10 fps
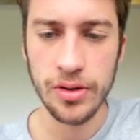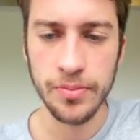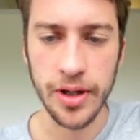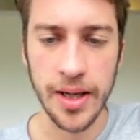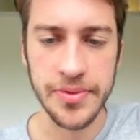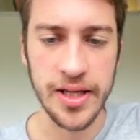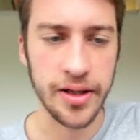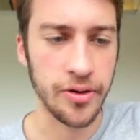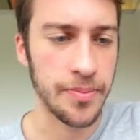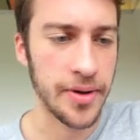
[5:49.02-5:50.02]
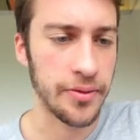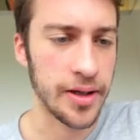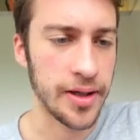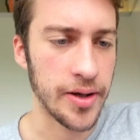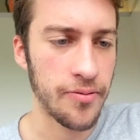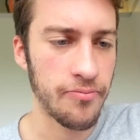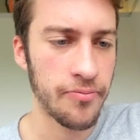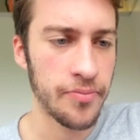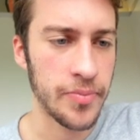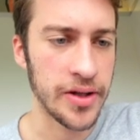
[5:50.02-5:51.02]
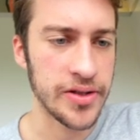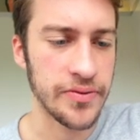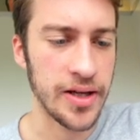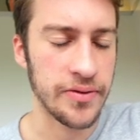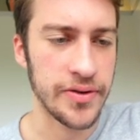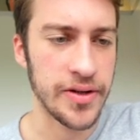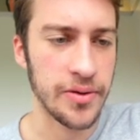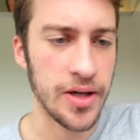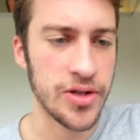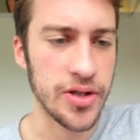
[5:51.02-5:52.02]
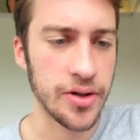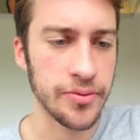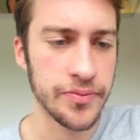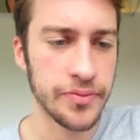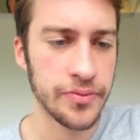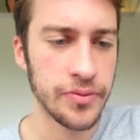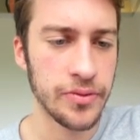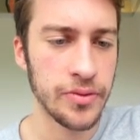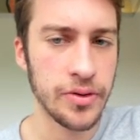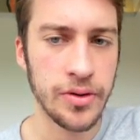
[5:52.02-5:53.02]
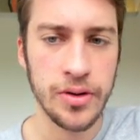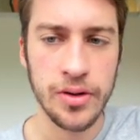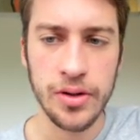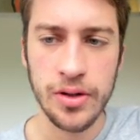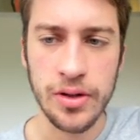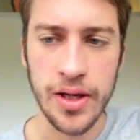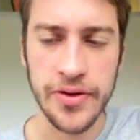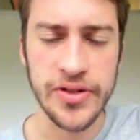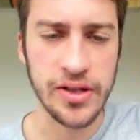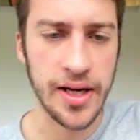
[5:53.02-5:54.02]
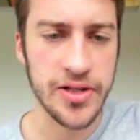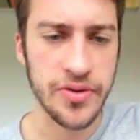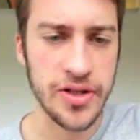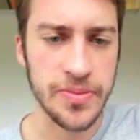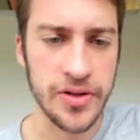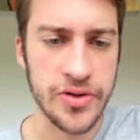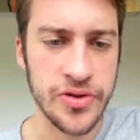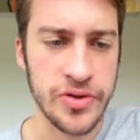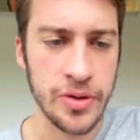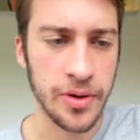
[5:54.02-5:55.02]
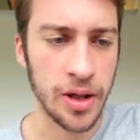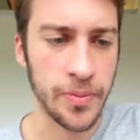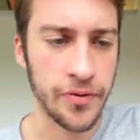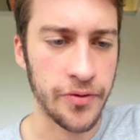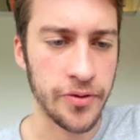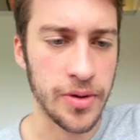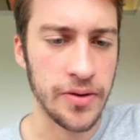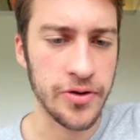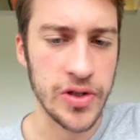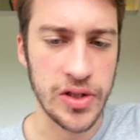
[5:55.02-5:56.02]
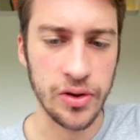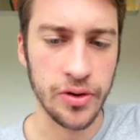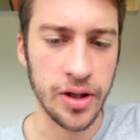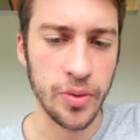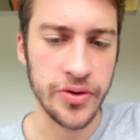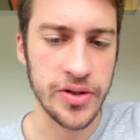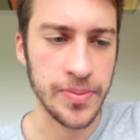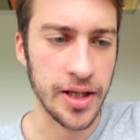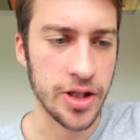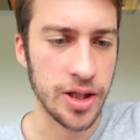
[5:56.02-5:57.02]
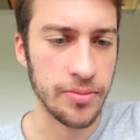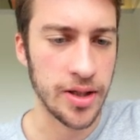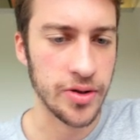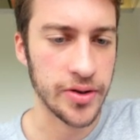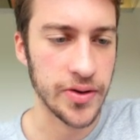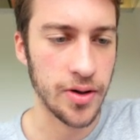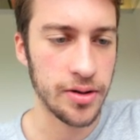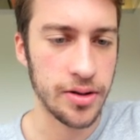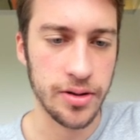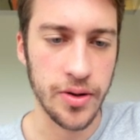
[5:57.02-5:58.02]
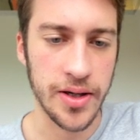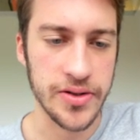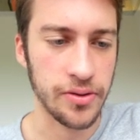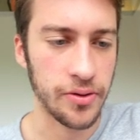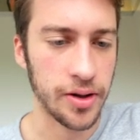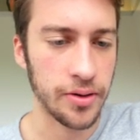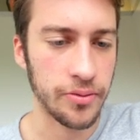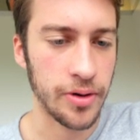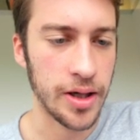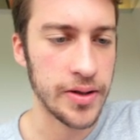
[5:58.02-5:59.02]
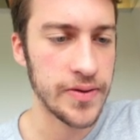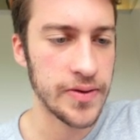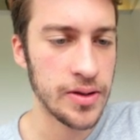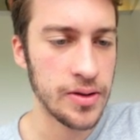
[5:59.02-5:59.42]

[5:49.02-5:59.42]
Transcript: perhaps not a great buy right now because of the NVT ratio. Yeah, this glossary has been super helpful for me for just learning what these blockchain metrics are, and you guys are learning right